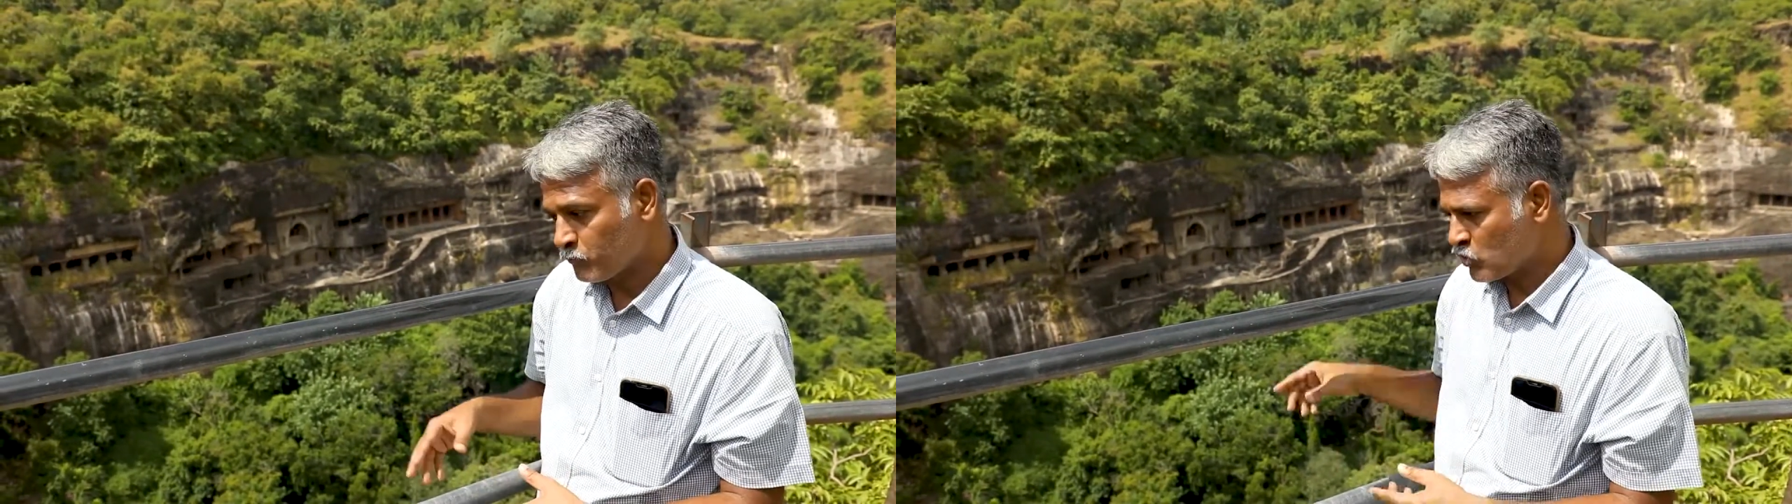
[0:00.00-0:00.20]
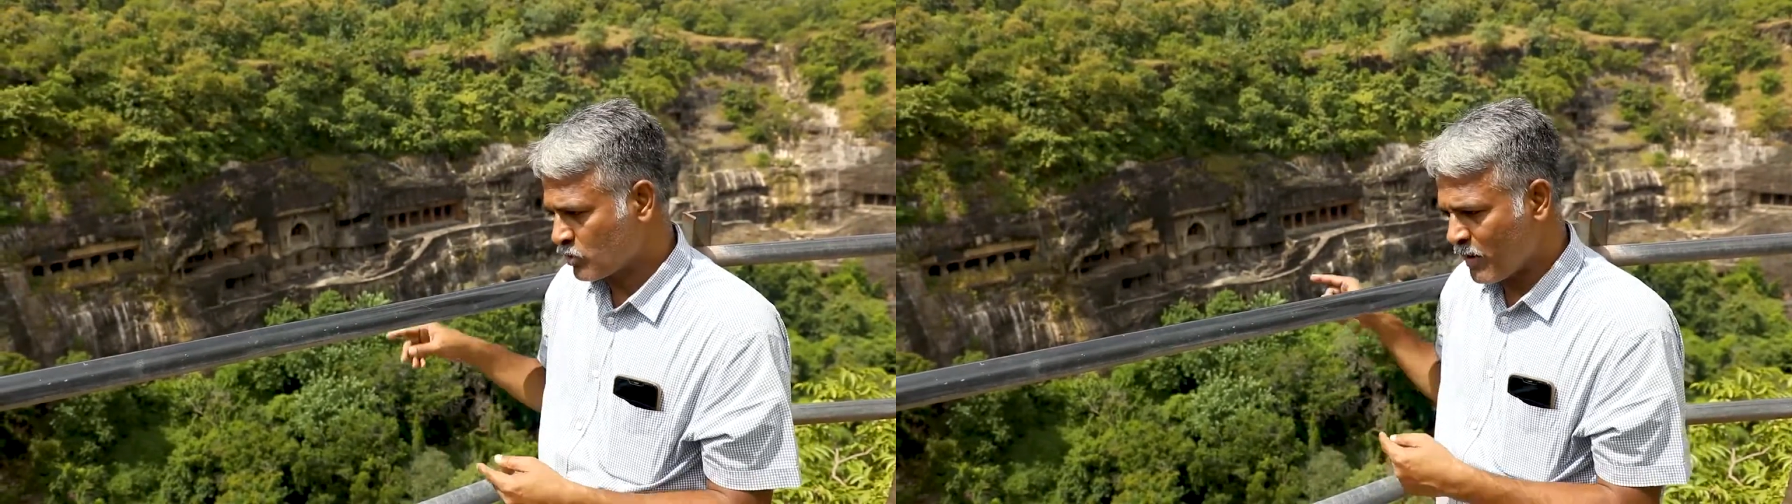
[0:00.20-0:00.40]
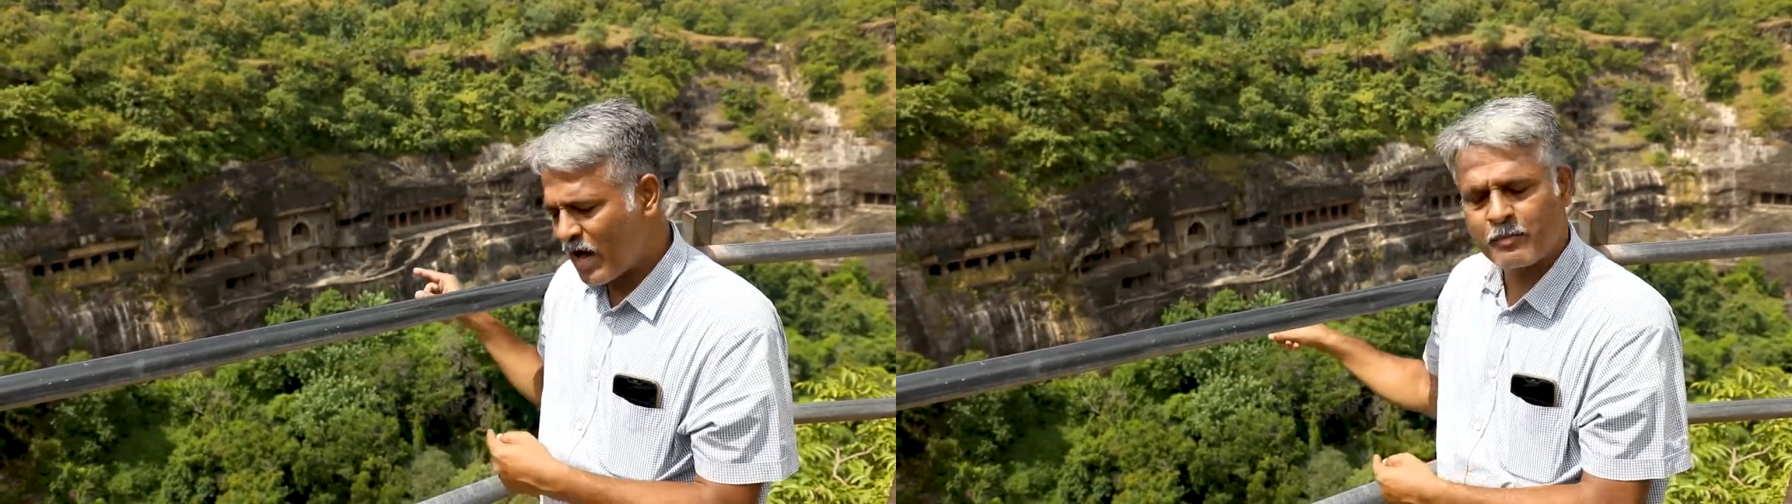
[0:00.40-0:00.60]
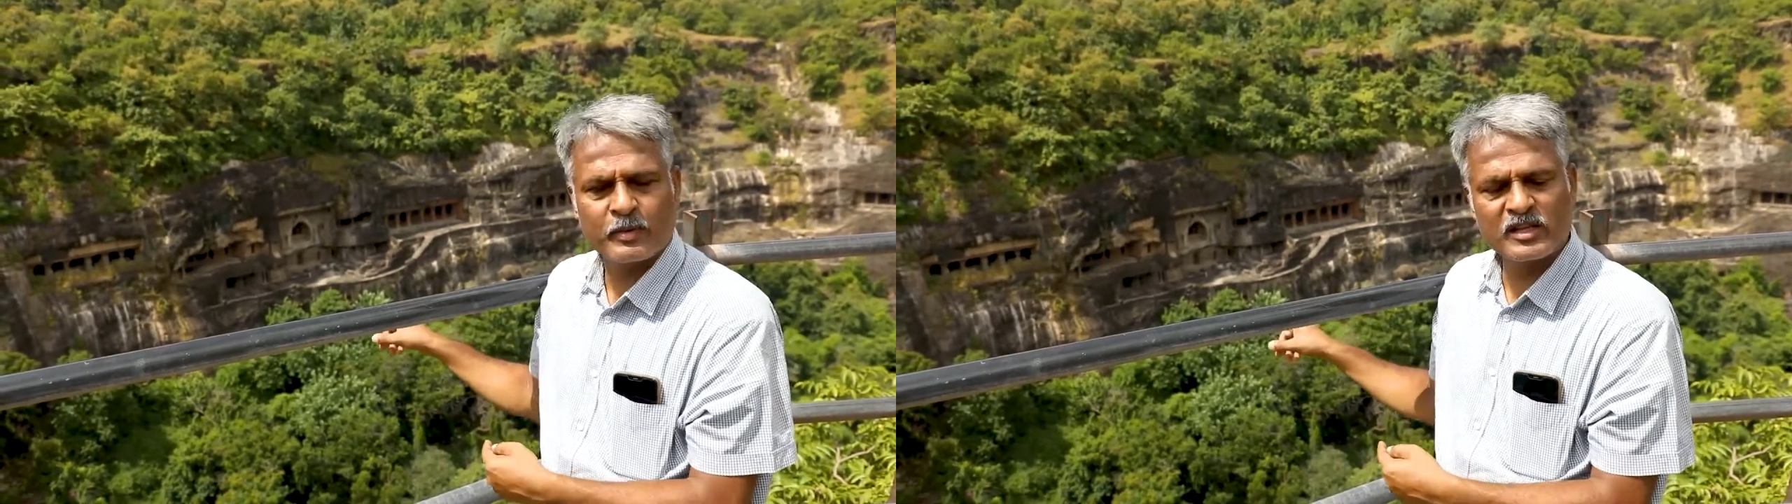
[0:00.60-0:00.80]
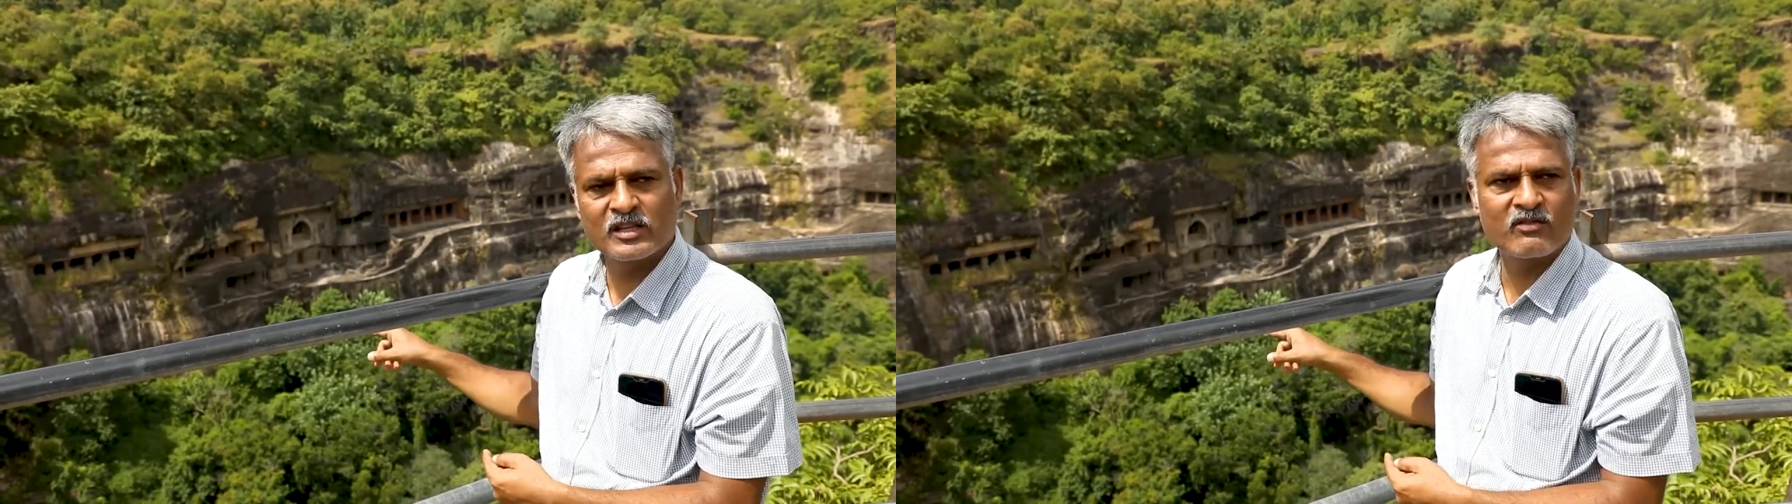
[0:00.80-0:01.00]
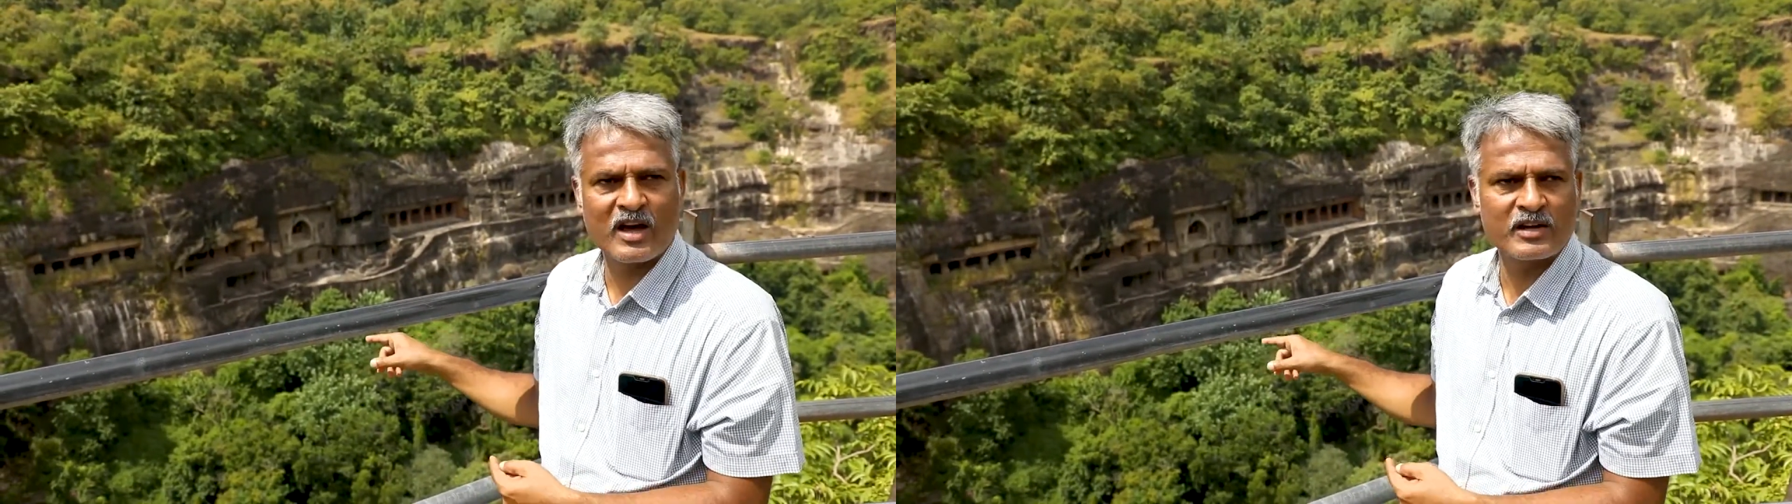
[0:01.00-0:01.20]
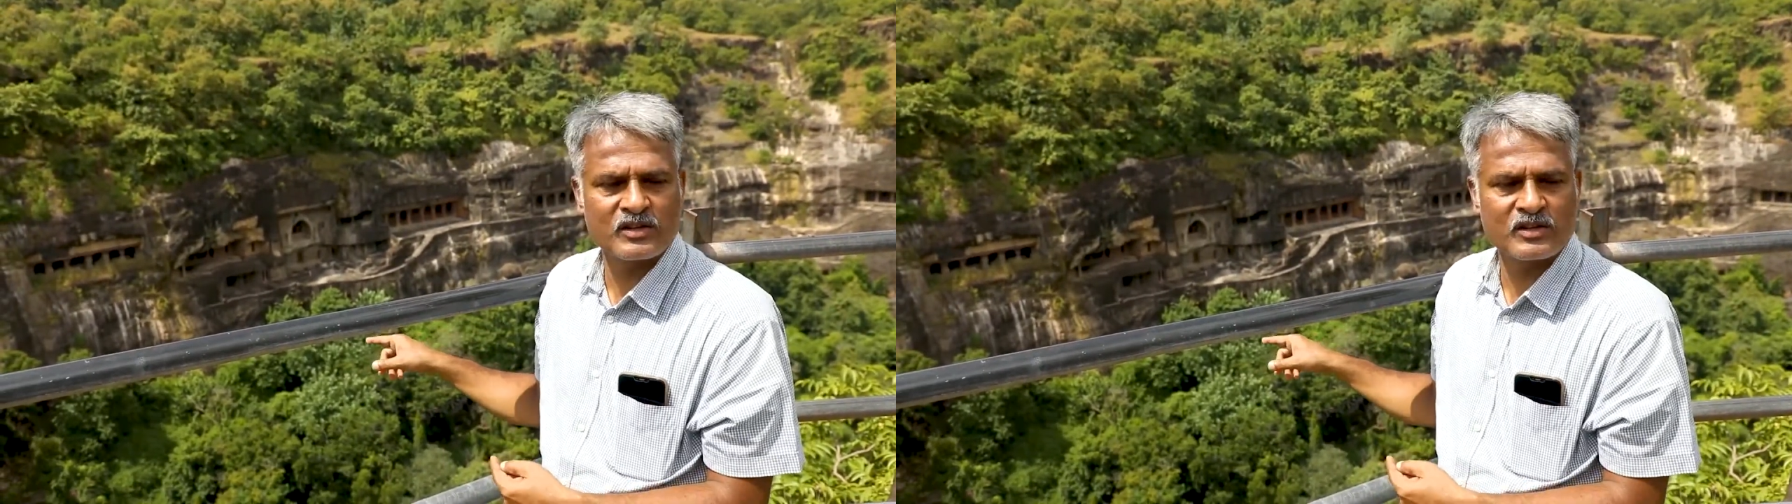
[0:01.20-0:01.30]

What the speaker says: So Mahaparinirvana